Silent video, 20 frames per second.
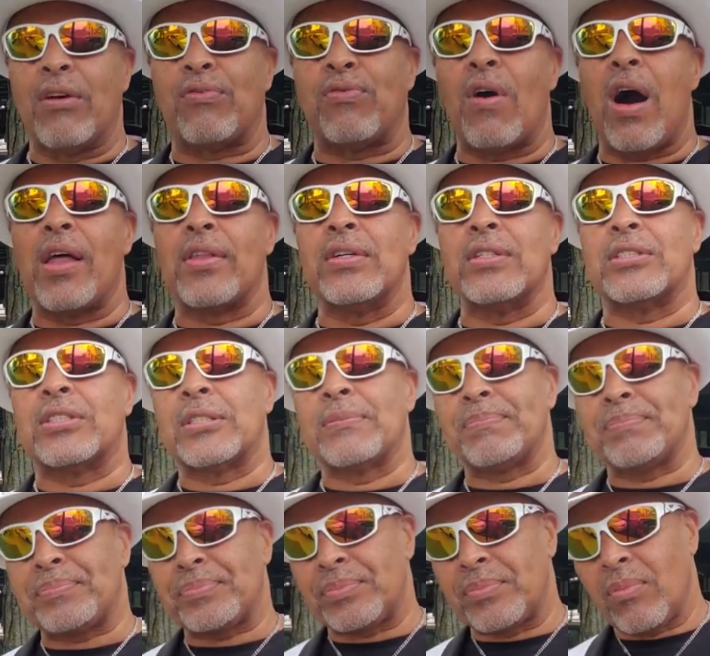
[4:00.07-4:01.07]
their fathers
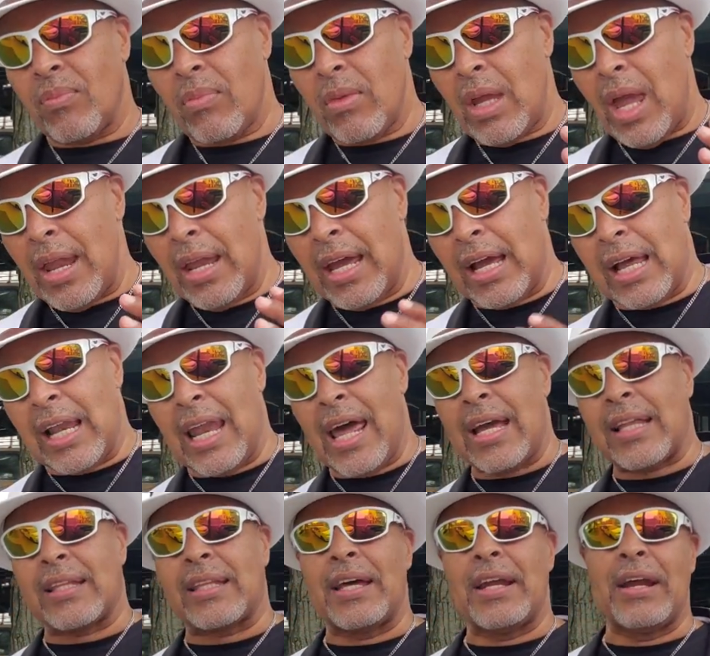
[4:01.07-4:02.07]

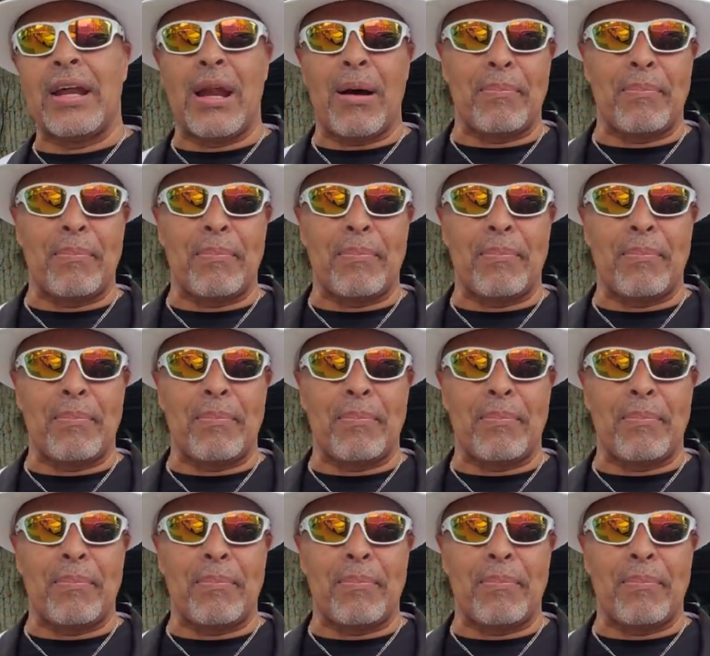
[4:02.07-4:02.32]
neglected and